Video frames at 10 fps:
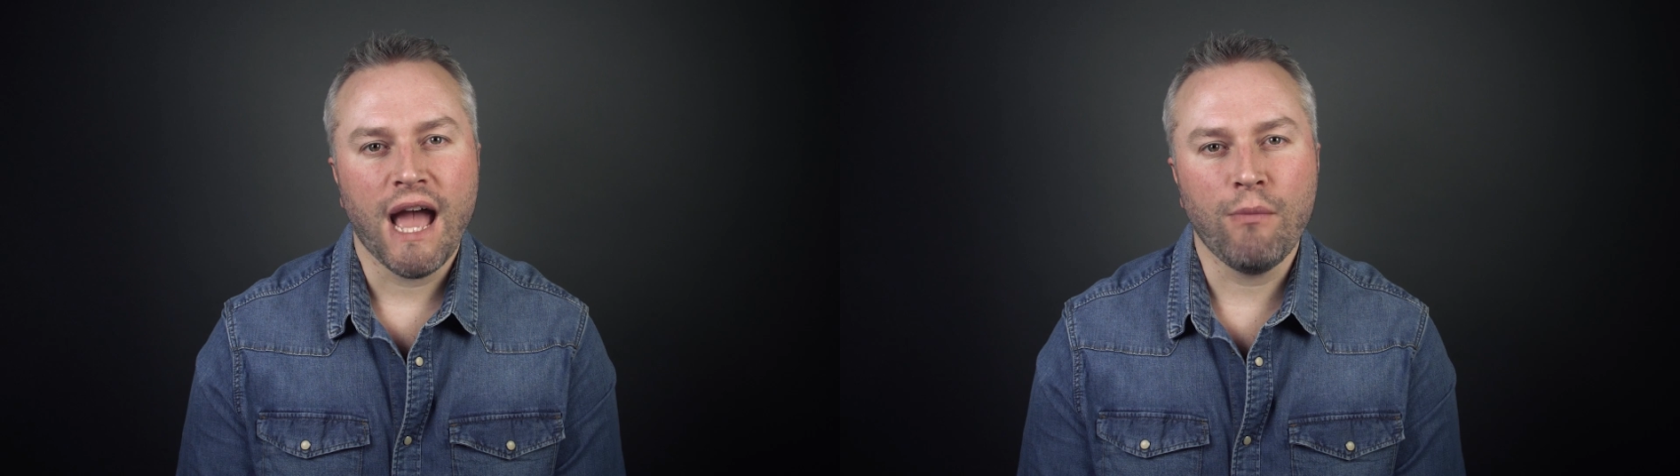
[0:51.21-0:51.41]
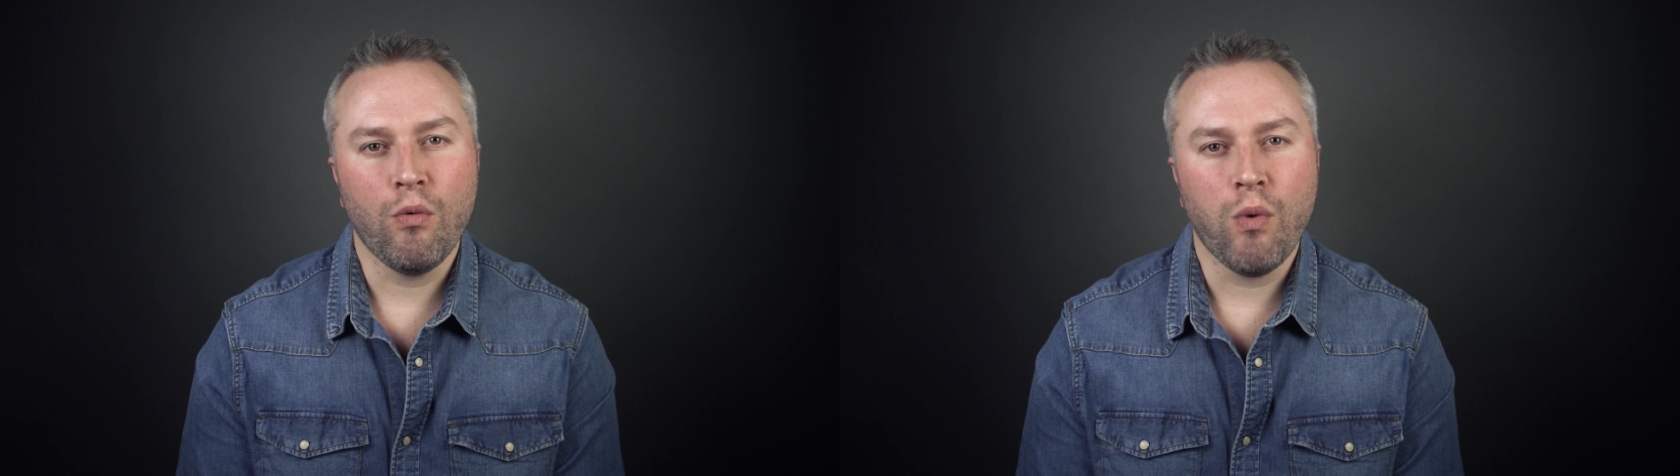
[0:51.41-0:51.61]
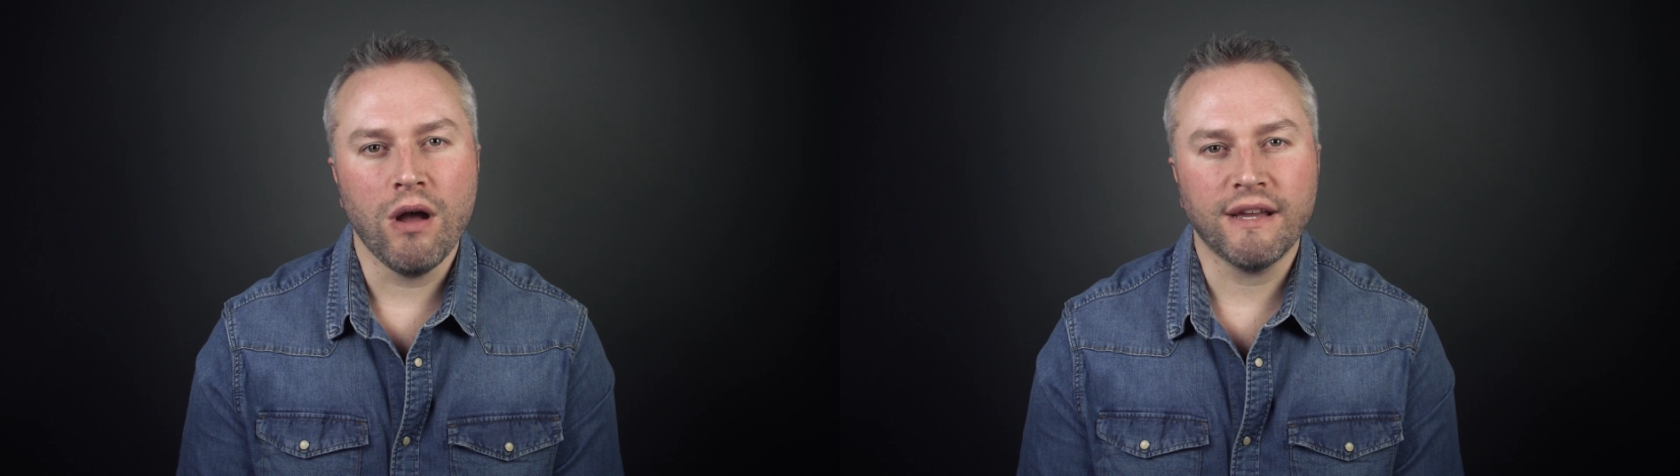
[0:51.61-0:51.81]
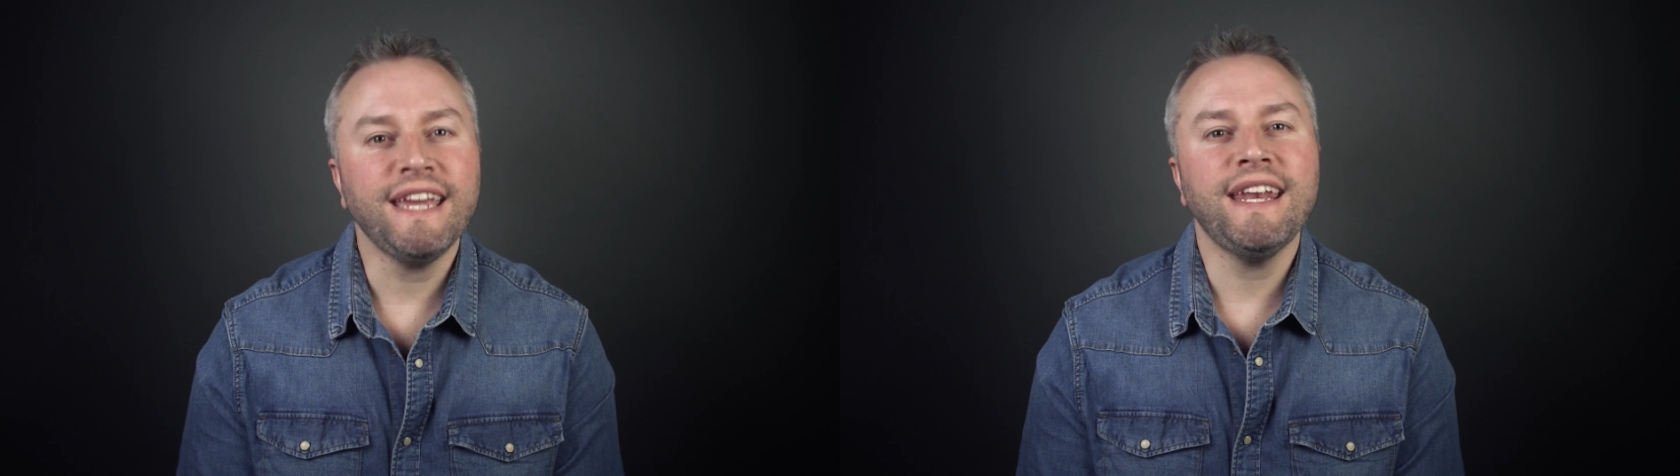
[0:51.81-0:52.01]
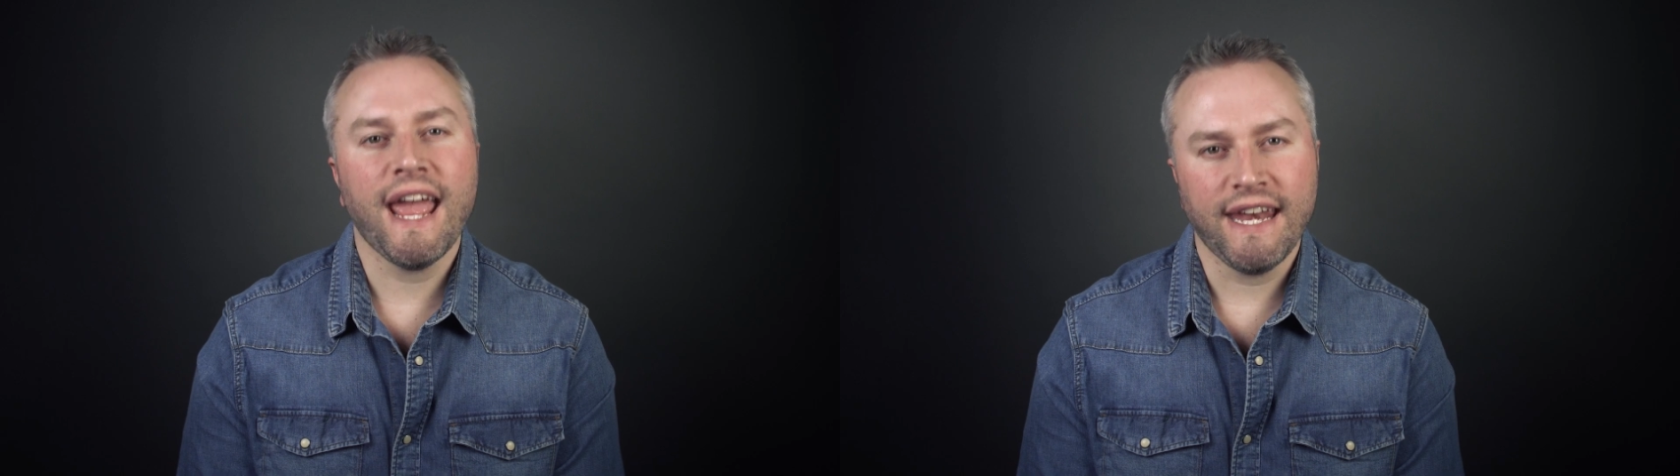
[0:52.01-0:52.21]
and will work
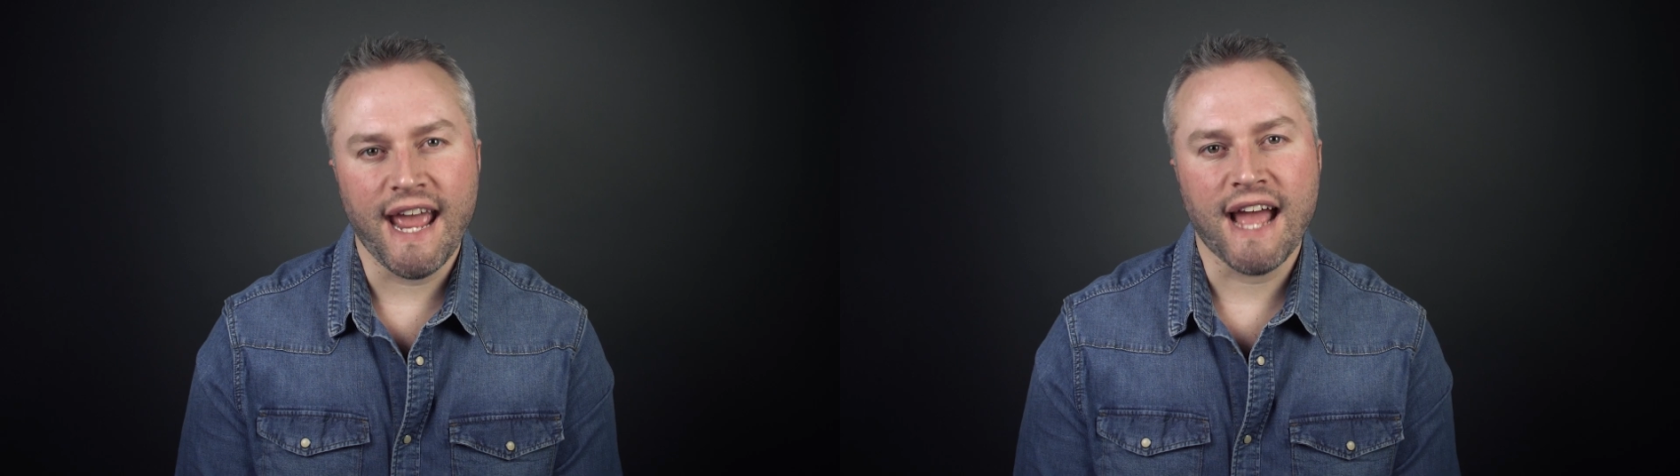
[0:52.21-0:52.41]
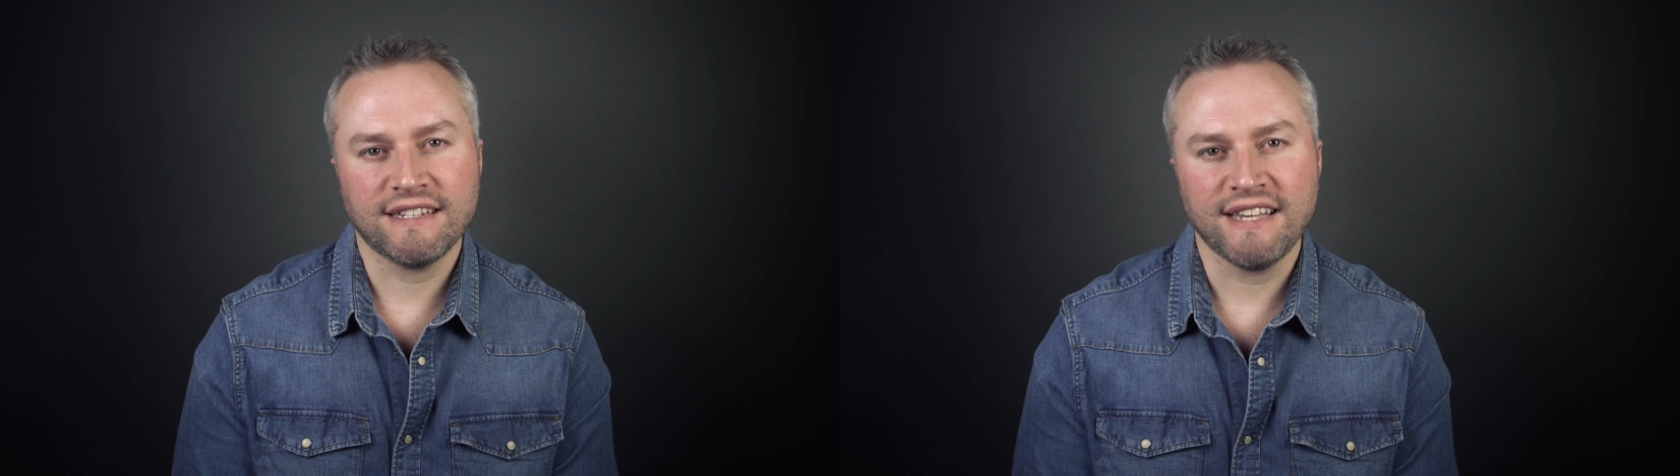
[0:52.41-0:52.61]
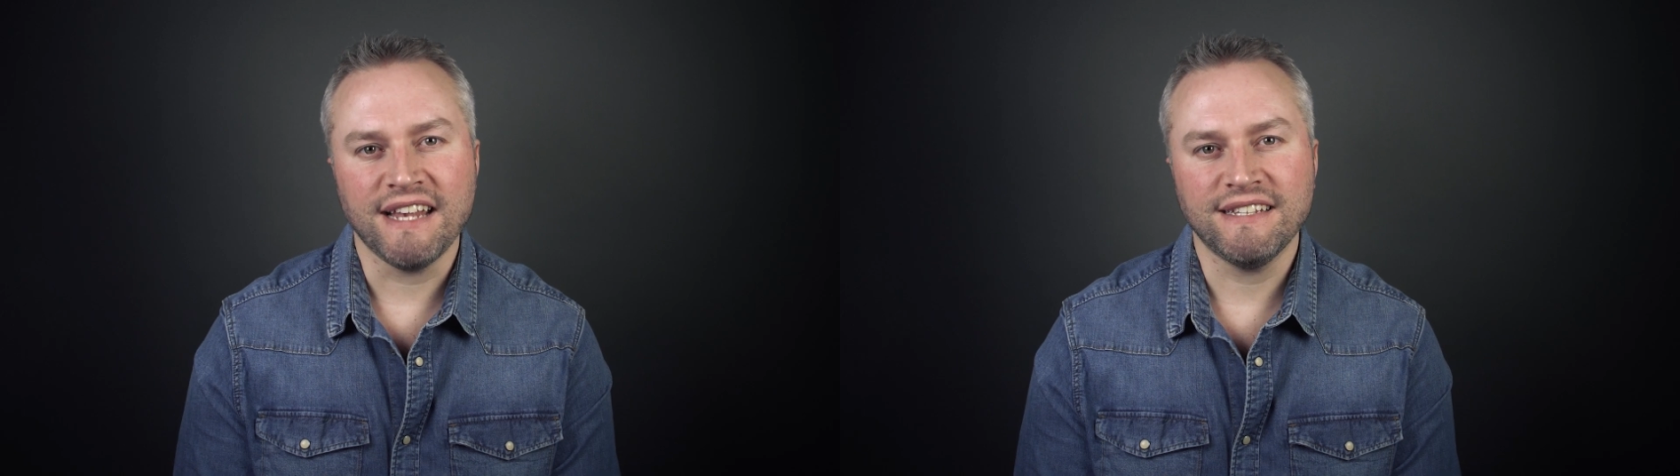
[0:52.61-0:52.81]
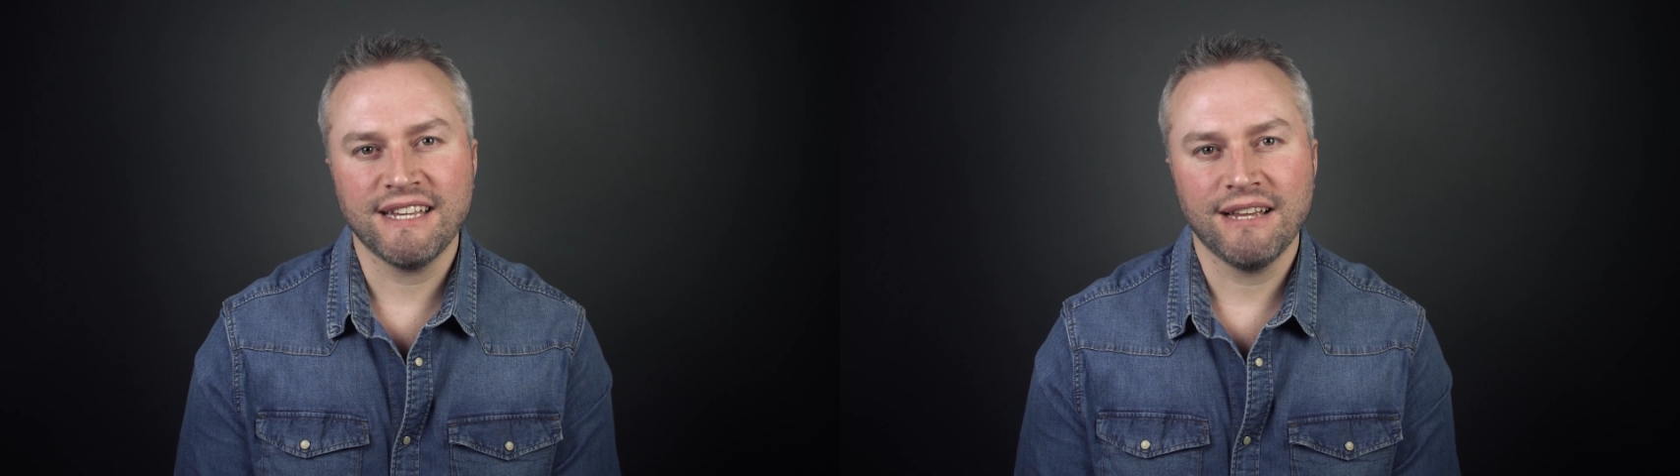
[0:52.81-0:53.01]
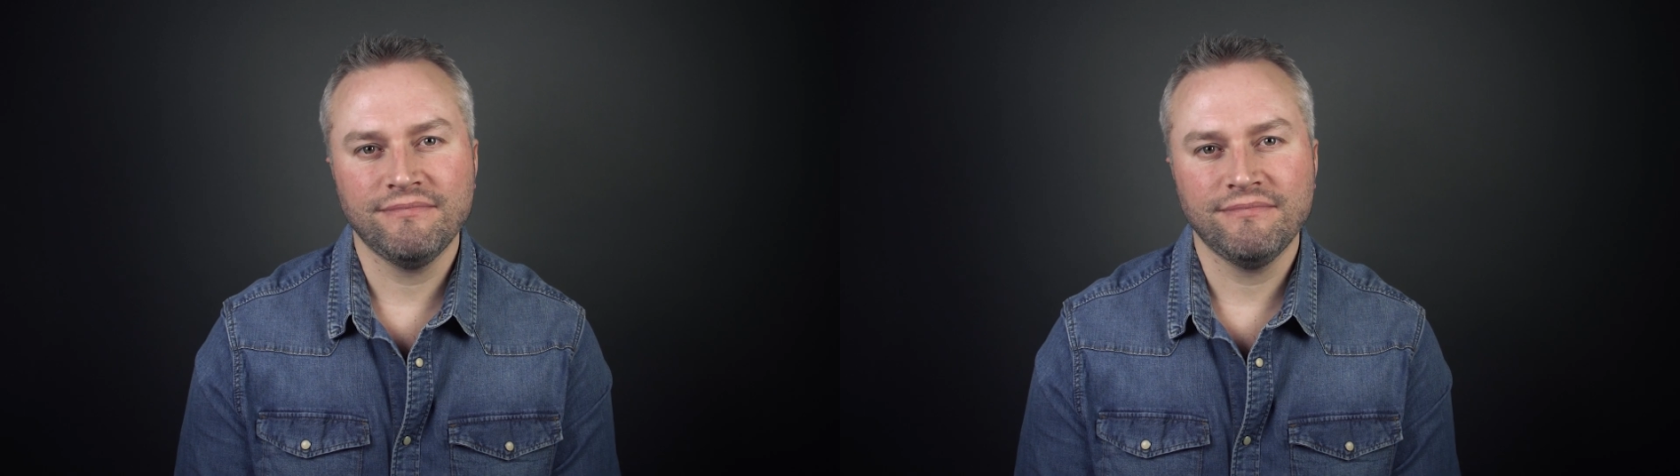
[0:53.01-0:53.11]
in any accent.